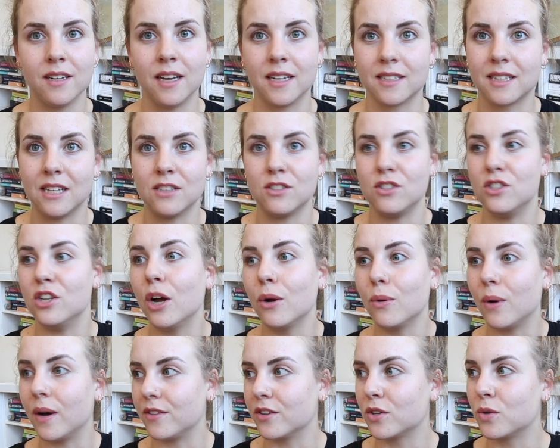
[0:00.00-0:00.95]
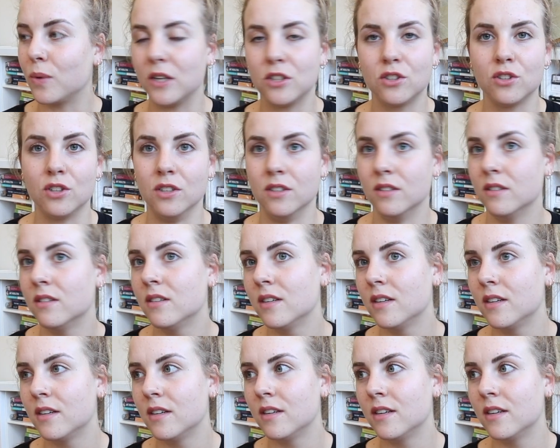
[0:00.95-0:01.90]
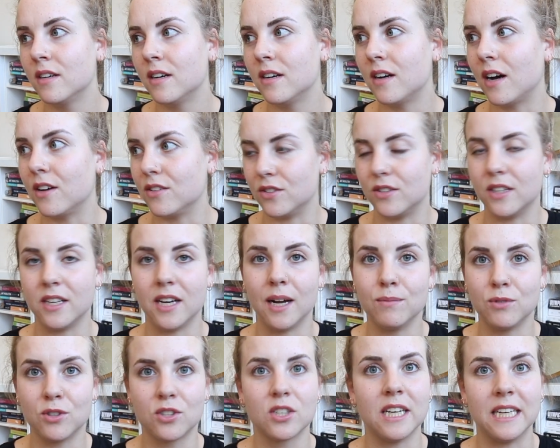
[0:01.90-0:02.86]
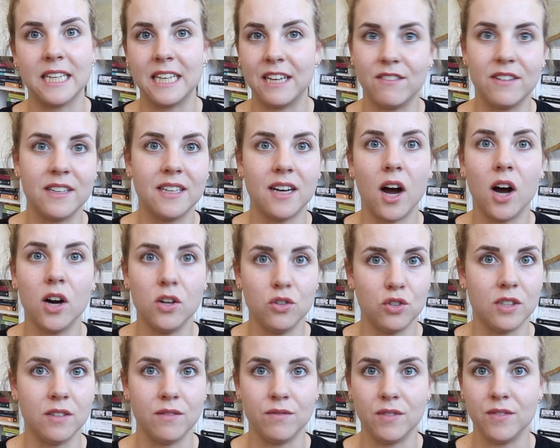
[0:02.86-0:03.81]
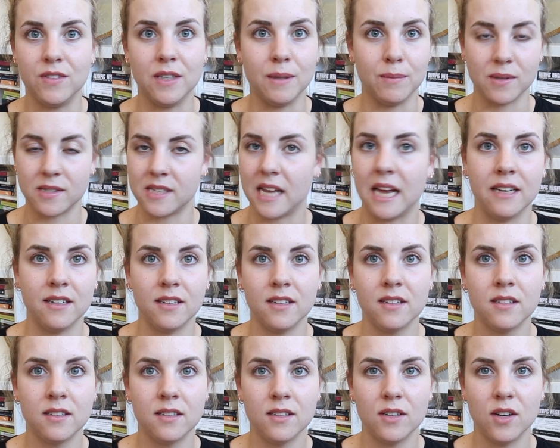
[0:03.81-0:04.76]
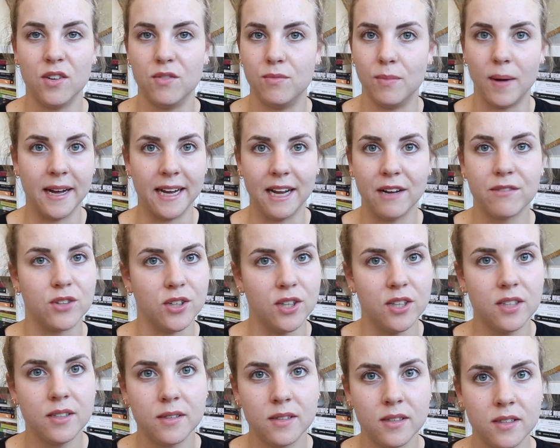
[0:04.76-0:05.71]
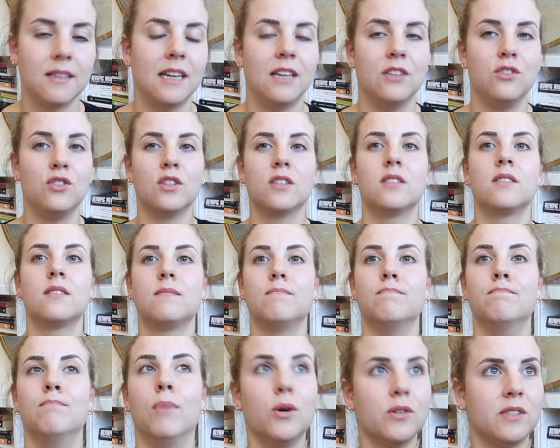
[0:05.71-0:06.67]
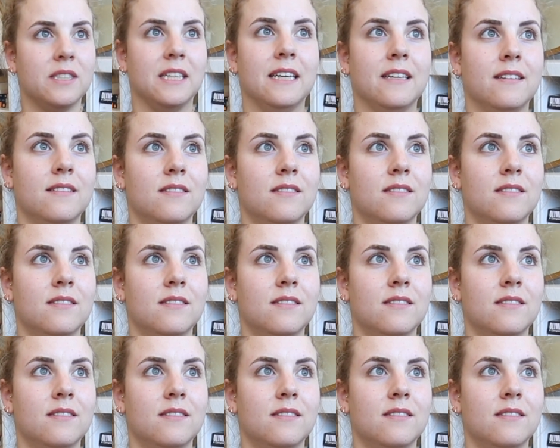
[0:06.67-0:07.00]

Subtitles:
Like, there's no other question other than I'm just gonna give it 150% of my effort and just boss it.